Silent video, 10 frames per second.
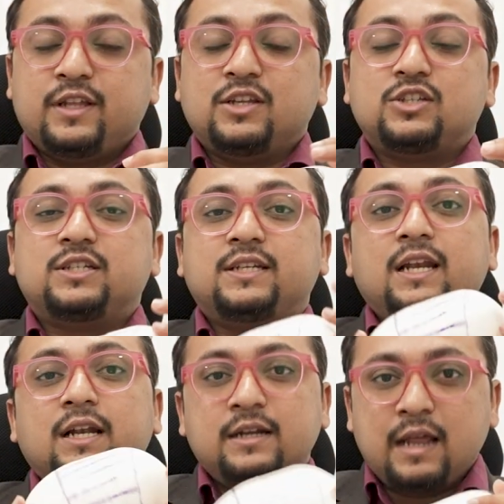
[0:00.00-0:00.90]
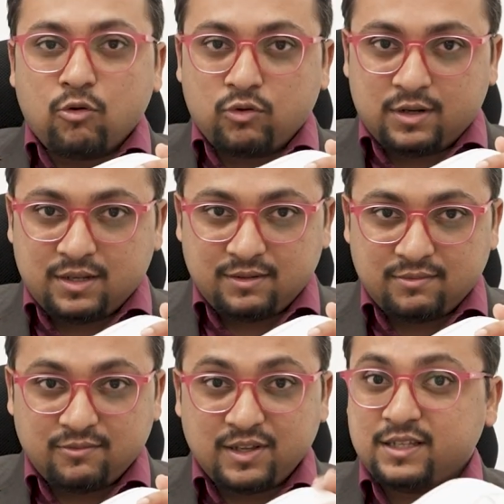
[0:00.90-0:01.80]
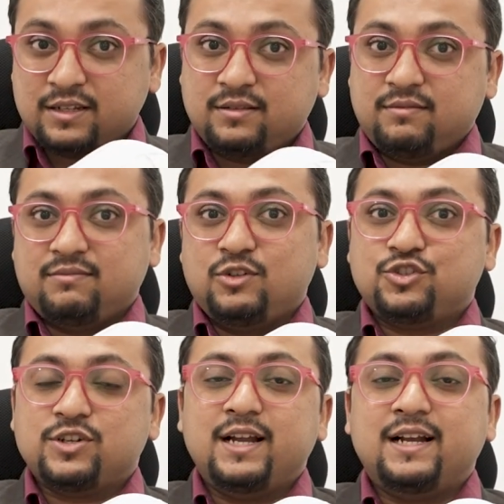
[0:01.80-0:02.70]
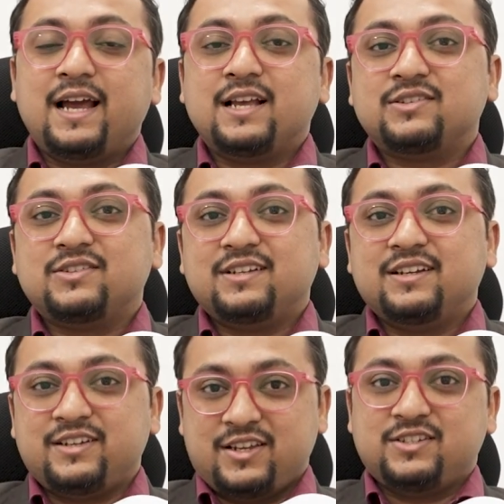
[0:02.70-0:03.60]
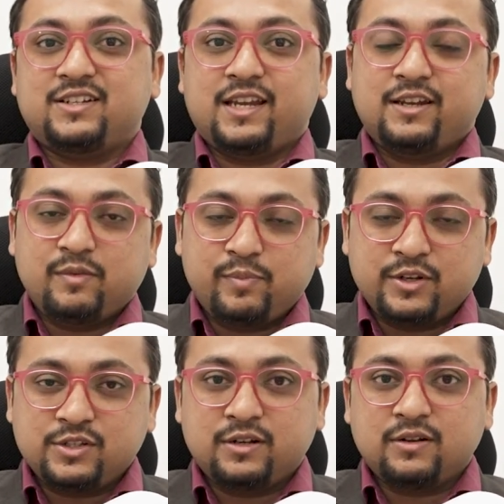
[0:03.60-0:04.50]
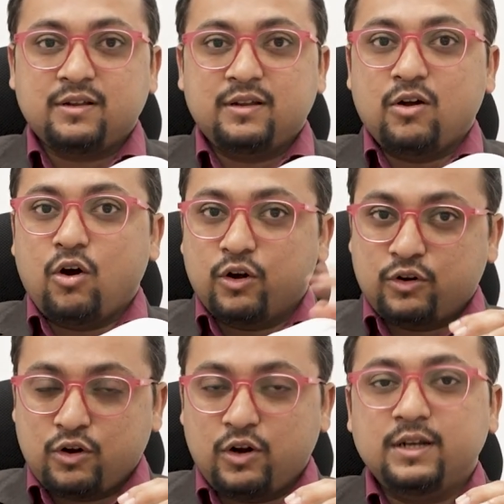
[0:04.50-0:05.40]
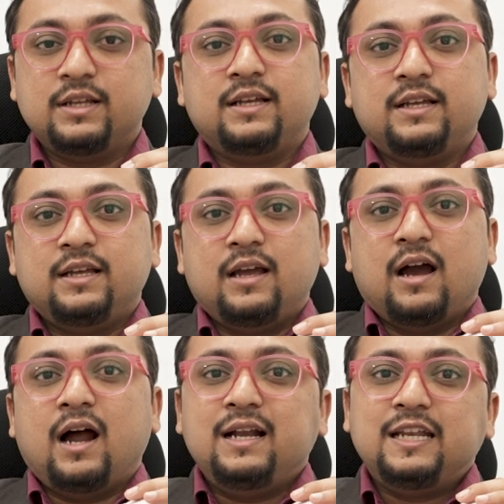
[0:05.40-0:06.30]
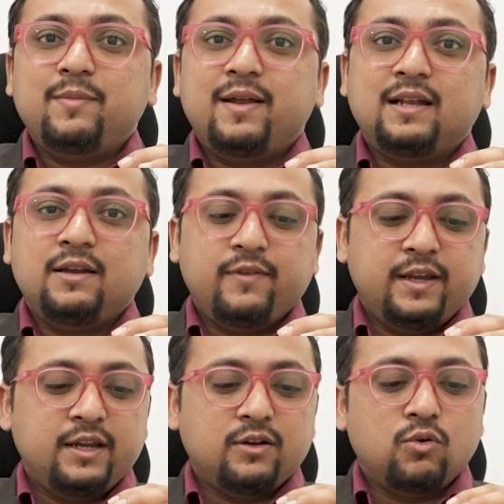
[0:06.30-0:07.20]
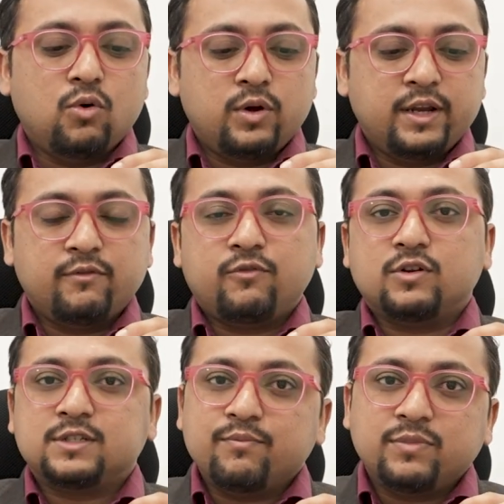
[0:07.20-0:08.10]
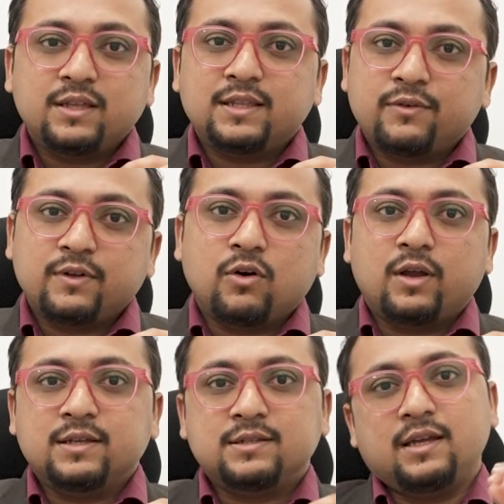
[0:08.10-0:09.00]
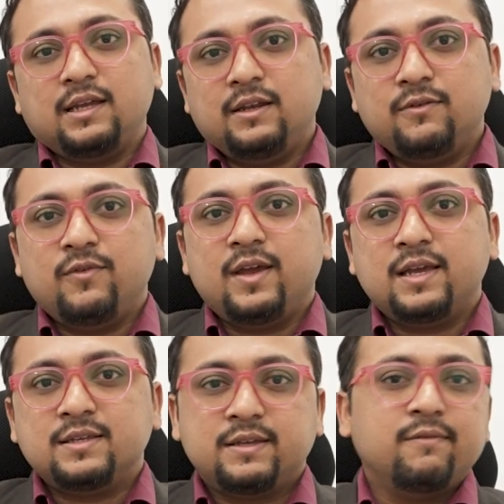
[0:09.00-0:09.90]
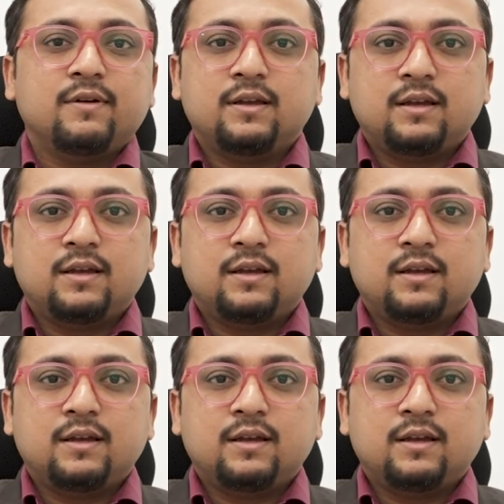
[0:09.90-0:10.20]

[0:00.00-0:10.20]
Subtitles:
there is still doubt whether your child has raised cranial pressure or not, ultimately we go in for something that we call as an invasive